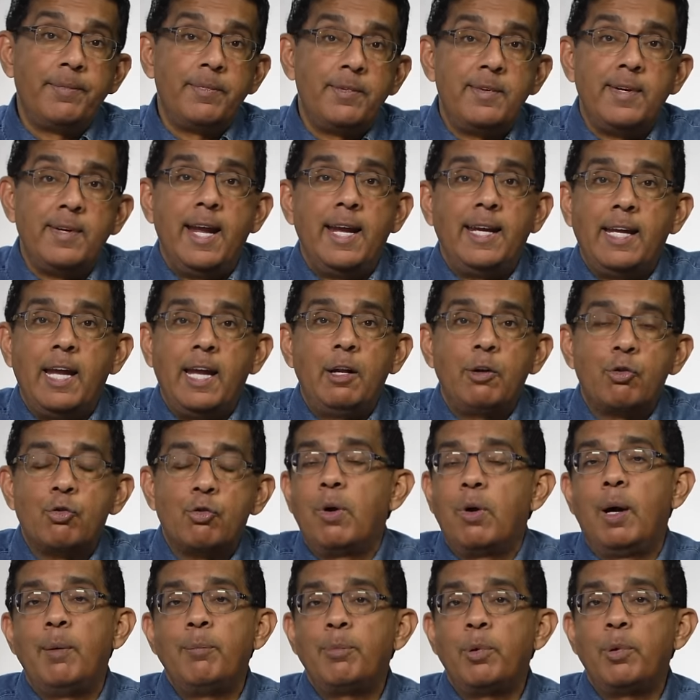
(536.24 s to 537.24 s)
taking
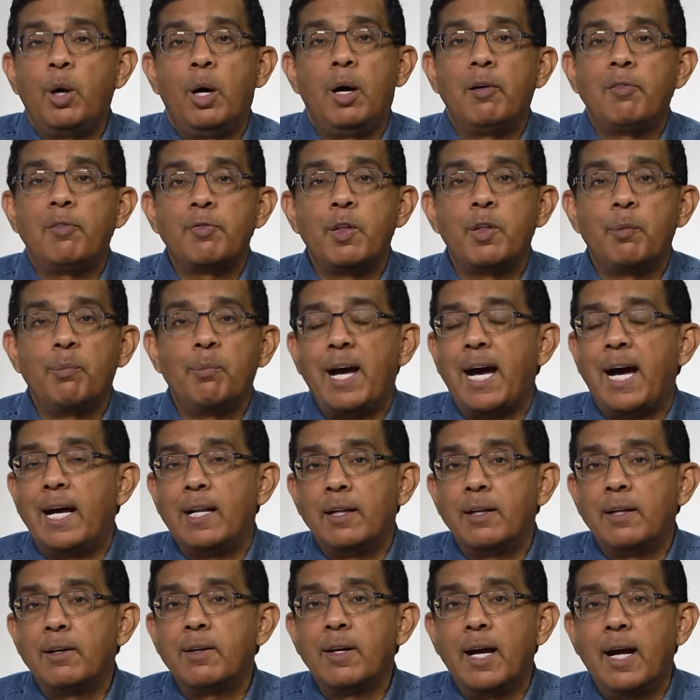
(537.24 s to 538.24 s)
Trump off the
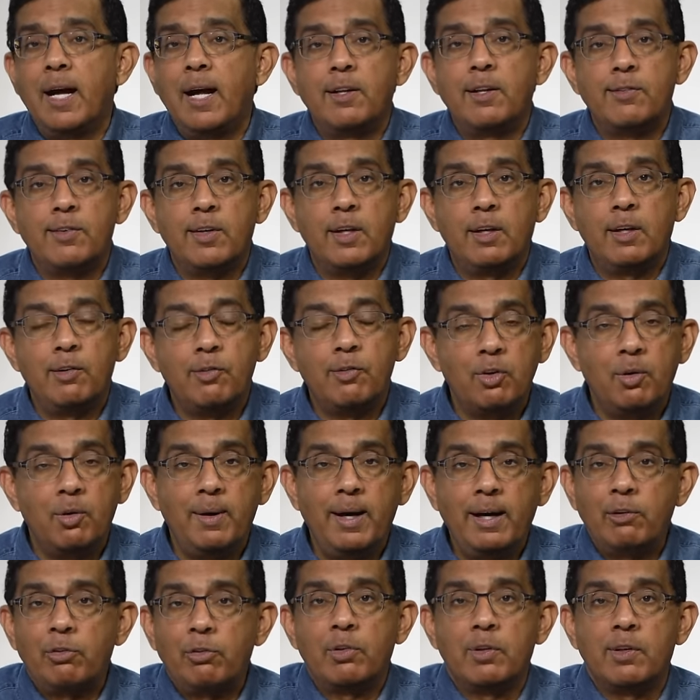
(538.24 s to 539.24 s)
ballot as an
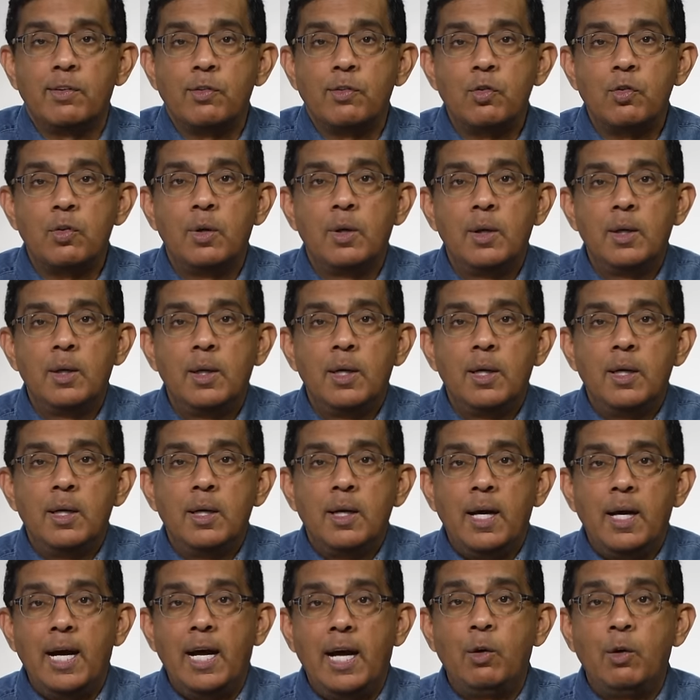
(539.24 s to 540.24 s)
insurrectionist.
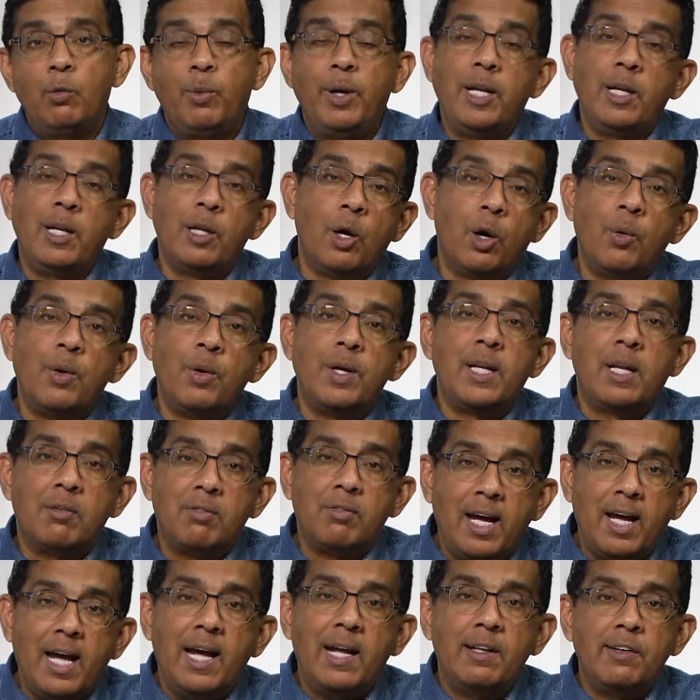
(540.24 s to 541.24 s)
And we know in
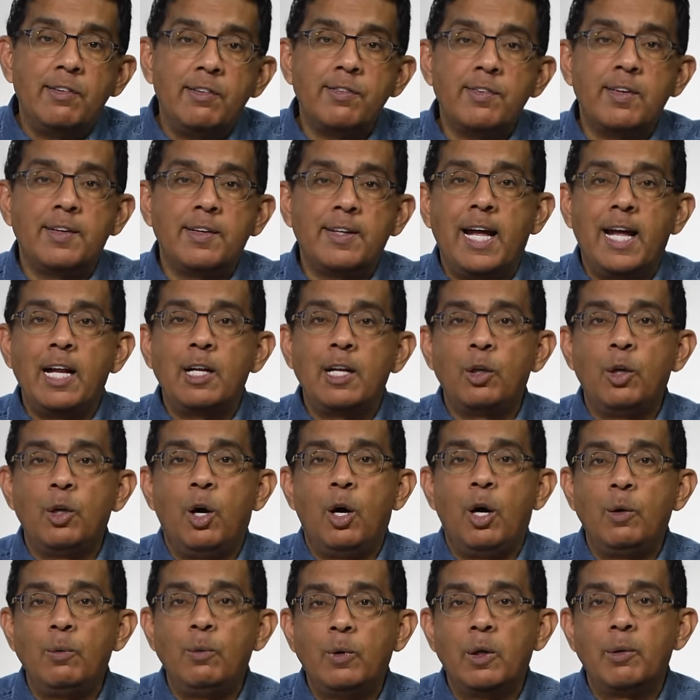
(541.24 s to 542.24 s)
advance that
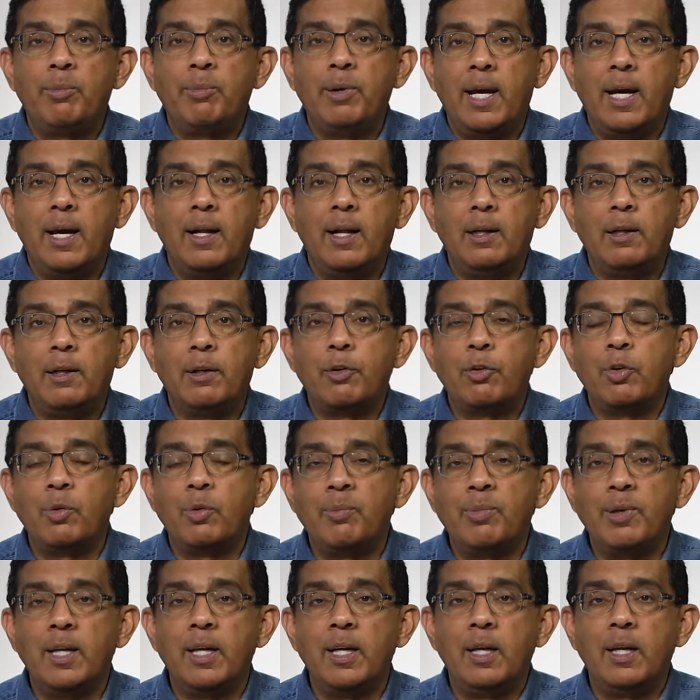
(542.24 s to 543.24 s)
law would be held to
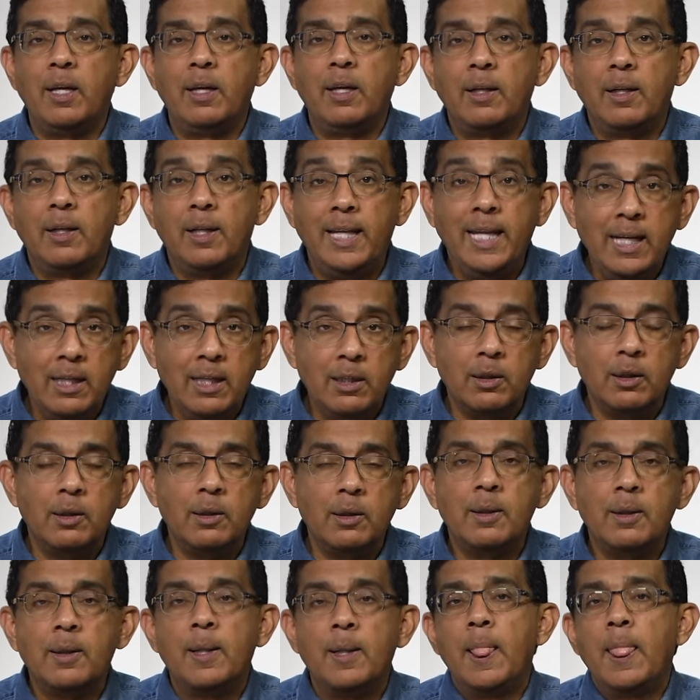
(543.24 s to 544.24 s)
be
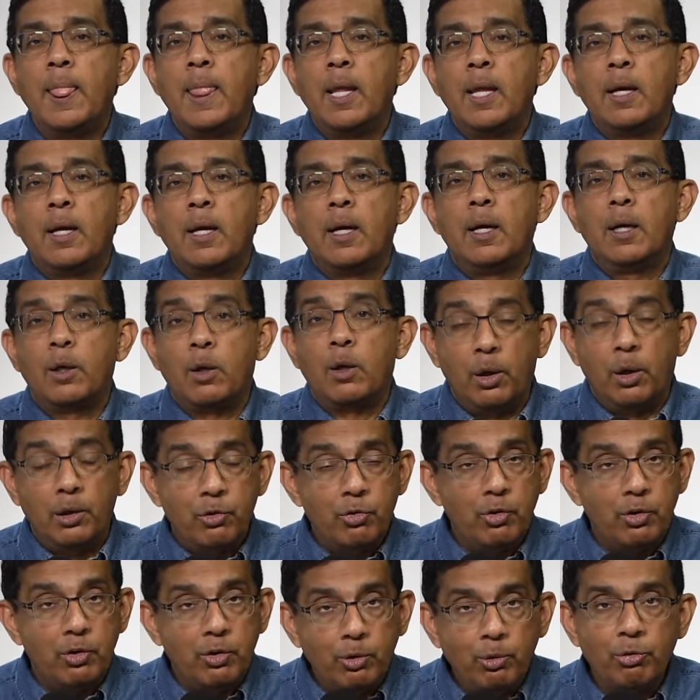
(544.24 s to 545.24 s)
legal,
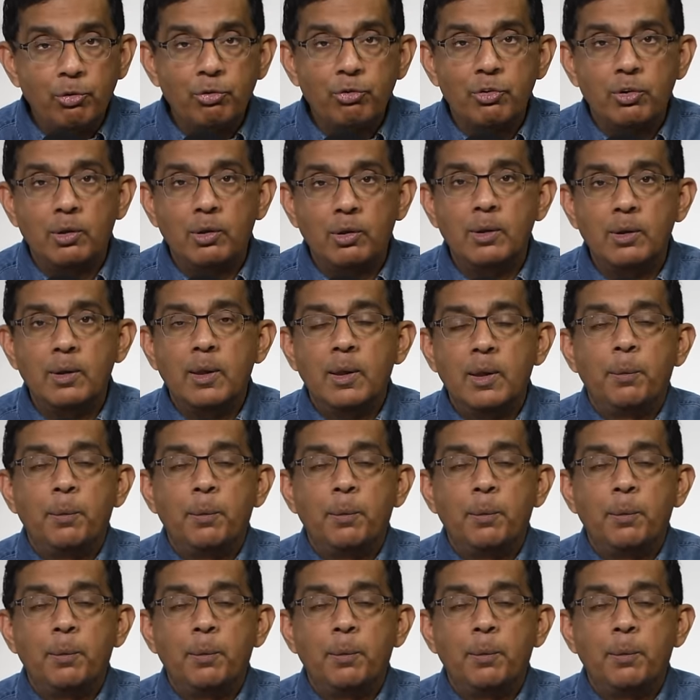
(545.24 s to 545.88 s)
constitutional,